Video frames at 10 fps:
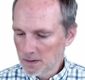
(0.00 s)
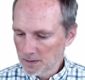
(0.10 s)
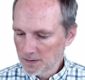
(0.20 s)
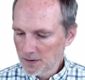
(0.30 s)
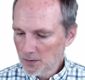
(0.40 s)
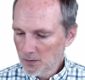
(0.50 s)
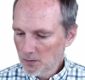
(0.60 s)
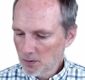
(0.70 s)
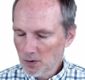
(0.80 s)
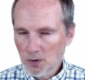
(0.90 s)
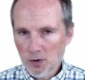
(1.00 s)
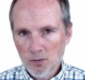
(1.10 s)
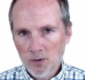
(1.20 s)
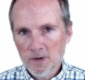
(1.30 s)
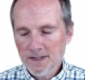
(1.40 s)
So who
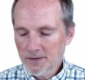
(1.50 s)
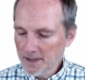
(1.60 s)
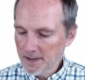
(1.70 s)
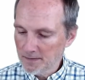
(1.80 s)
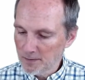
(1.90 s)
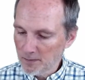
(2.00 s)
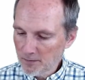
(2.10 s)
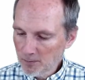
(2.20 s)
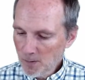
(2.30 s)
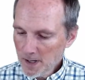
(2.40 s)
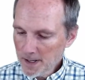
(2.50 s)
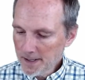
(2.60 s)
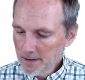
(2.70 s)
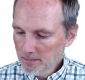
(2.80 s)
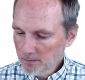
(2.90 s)
would raise their hand to vote for
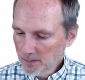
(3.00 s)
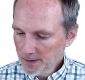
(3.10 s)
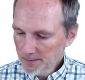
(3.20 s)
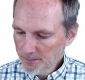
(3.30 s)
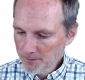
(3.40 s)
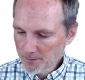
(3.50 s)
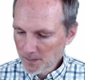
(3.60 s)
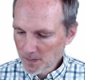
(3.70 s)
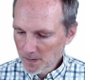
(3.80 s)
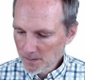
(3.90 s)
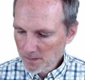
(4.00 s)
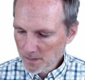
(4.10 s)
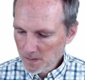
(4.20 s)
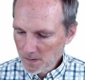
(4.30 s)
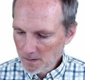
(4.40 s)
y? Well,
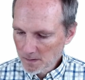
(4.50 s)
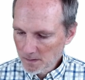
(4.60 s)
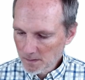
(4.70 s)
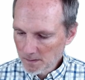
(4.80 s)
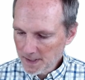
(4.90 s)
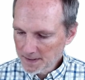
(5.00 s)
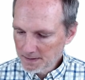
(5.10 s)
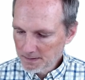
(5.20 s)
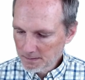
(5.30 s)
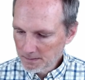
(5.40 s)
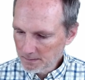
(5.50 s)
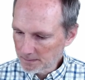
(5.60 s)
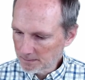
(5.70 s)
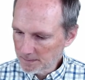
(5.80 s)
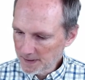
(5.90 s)
that's
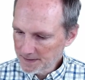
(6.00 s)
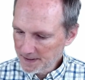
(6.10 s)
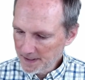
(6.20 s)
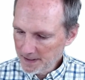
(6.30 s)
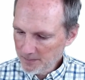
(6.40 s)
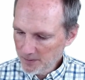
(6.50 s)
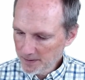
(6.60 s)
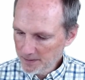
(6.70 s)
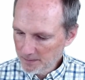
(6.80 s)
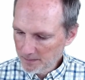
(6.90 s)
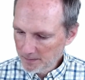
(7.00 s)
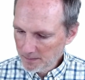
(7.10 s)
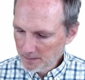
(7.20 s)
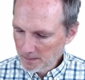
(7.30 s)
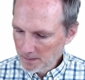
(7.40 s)
anyone
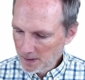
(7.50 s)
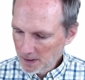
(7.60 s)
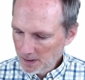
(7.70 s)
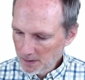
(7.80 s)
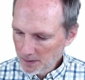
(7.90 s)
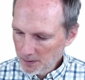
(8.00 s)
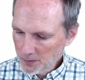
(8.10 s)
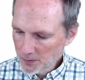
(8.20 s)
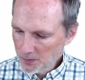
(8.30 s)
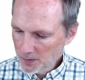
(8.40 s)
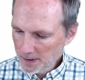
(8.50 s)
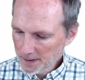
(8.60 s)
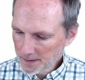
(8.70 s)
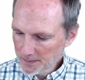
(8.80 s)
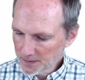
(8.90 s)
who
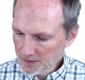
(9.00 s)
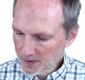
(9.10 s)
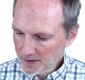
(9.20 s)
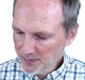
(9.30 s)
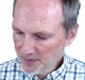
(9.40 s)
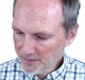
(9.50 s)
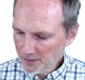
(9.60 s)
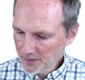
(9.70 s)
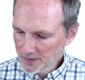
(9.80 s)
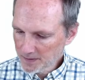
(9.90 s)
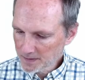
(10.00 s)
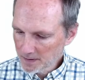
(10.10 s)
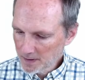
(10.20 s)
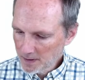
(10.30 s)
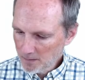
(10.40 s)
strictly prefers
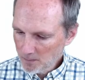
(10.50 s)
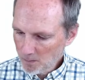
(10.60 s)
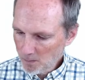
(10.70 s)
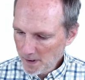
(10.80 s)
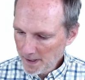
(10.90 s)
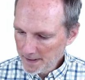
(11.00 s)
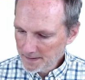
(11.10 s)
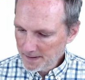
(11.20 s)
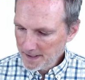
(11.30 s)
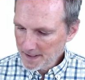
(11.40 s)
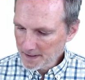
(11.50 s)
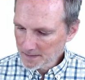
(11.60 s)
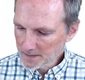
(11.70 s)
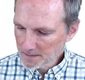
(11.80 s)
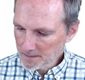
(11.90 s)
y to
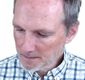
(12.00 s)
x.